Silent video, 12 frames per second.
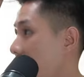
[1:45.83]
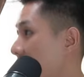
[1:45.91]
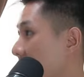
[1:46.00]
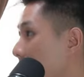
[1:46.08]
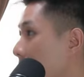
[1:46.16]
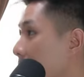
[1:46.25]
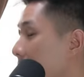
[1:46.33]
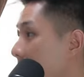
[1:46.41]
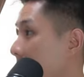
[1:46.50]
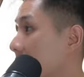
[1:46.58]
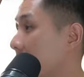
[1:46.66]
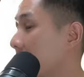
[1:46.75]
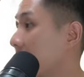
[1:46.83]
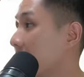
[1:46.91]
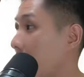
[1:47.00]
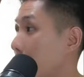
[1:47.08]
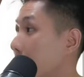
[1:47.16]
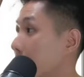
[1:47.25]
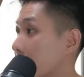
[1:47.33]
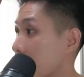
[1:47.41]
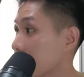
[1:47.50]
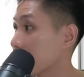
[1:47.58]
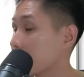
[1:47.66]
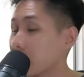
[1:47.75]
and there are many different types of
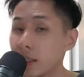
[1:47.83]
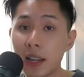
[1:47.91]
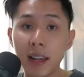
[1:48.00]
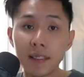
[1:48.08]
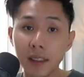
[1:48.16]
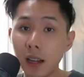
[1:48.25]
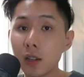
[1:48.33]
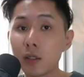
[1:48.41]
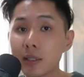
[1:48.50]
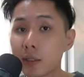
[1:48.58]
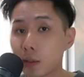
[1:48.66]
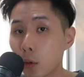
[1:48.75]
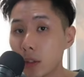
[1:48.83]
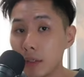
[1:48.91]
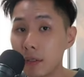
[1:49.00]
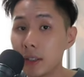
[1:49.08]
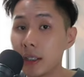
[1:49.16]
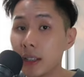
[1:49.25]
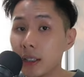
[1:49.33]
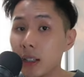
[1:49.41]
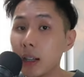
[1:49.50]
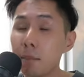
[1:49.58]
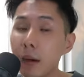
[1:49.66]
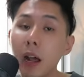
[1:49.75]
registers that are used to store different
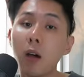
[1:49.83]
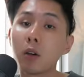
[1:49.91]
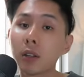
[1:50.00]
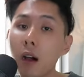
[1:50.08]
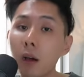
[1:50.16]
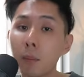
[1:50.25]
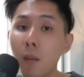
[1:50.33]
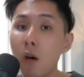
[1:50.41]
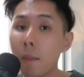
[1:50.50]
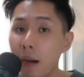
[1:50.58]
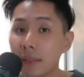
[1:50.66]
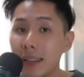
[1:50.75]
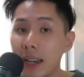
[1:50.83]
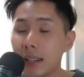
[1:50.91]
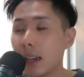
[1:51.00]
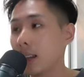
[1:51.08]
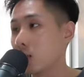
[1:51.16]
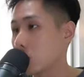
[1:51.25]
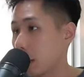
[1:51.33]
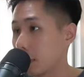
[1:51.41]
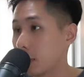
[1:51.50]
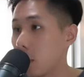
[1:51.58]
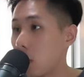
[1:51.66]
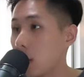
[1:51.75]
data, but I will talk more about that in
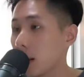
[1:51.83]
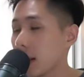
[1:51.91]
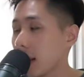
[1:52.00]
chapter 4.